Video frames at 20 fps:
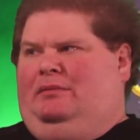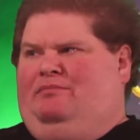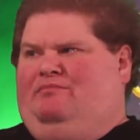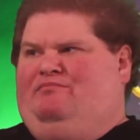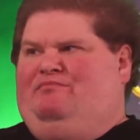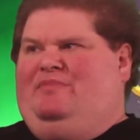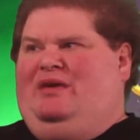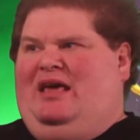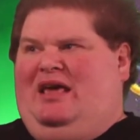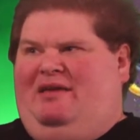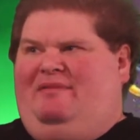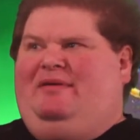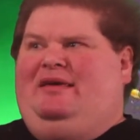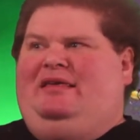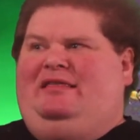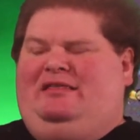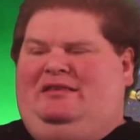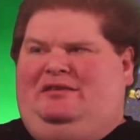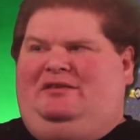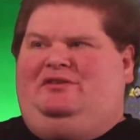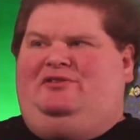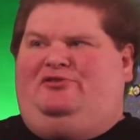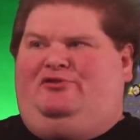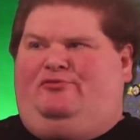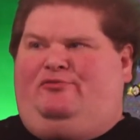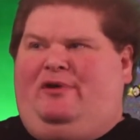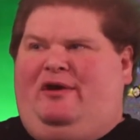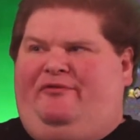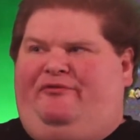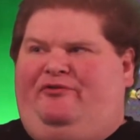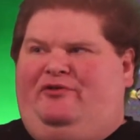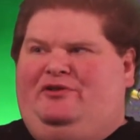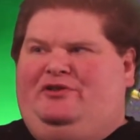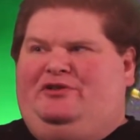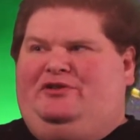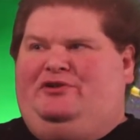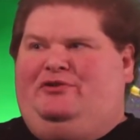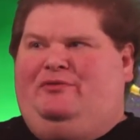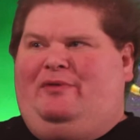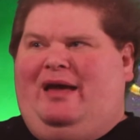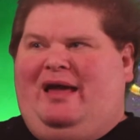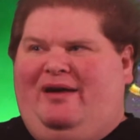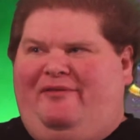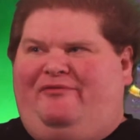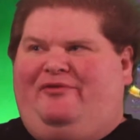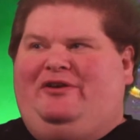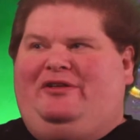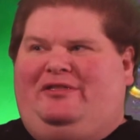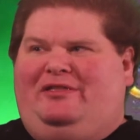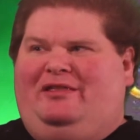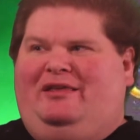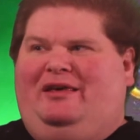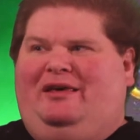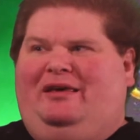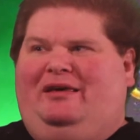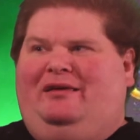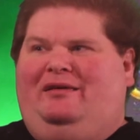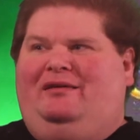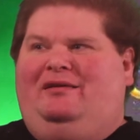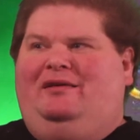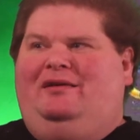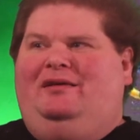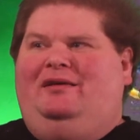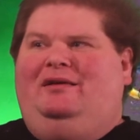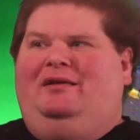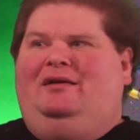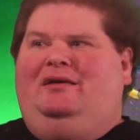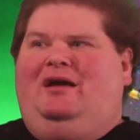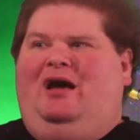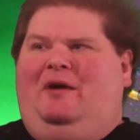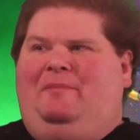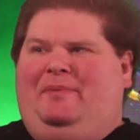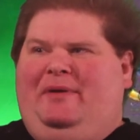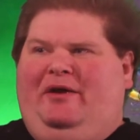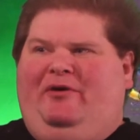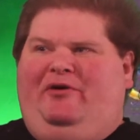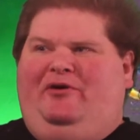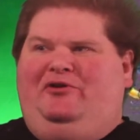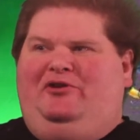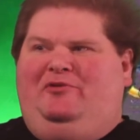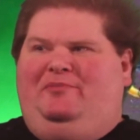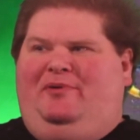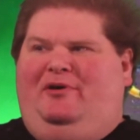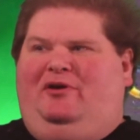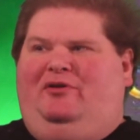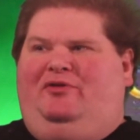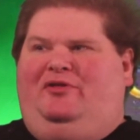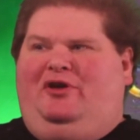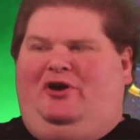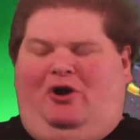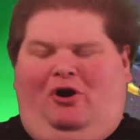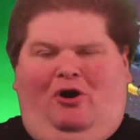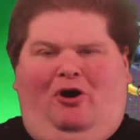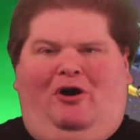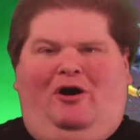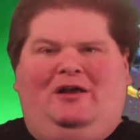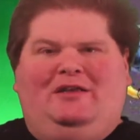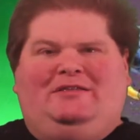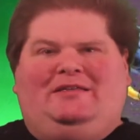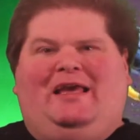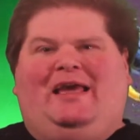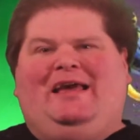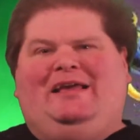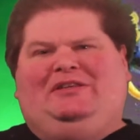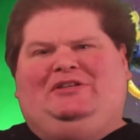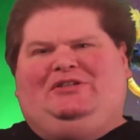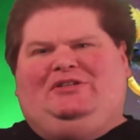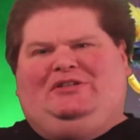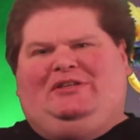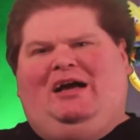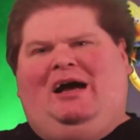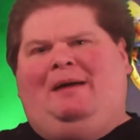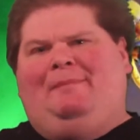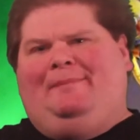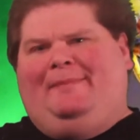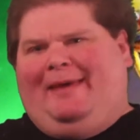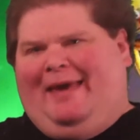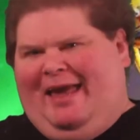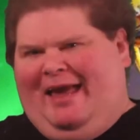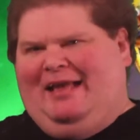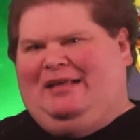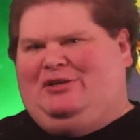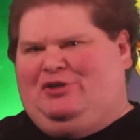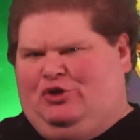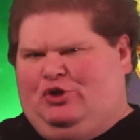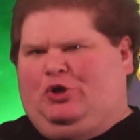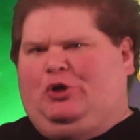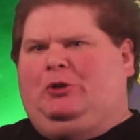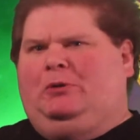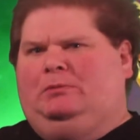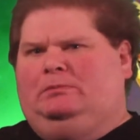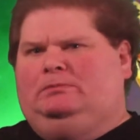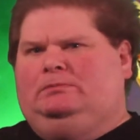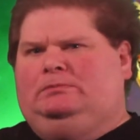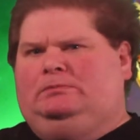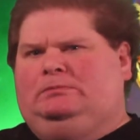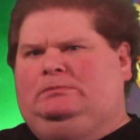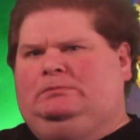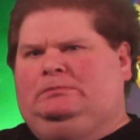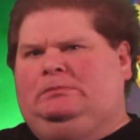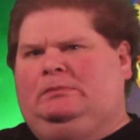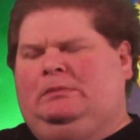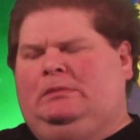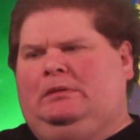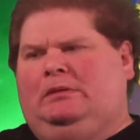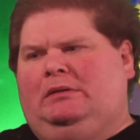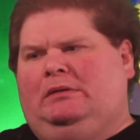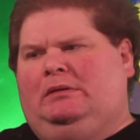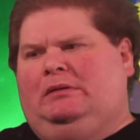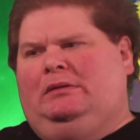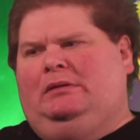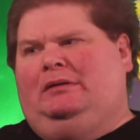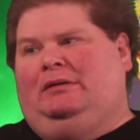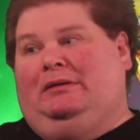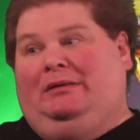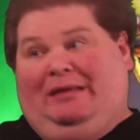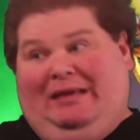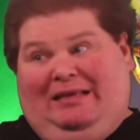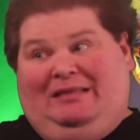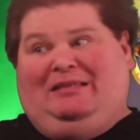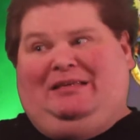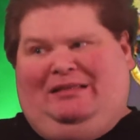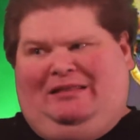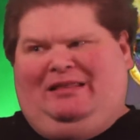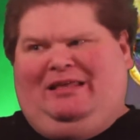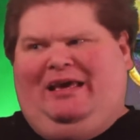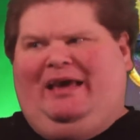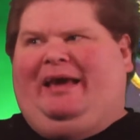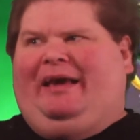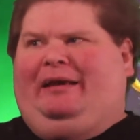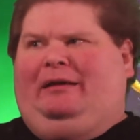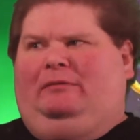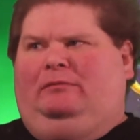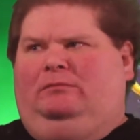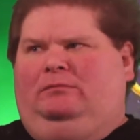maybe this is a reference to everything appearing to both cause and stop cancer. It's a thing.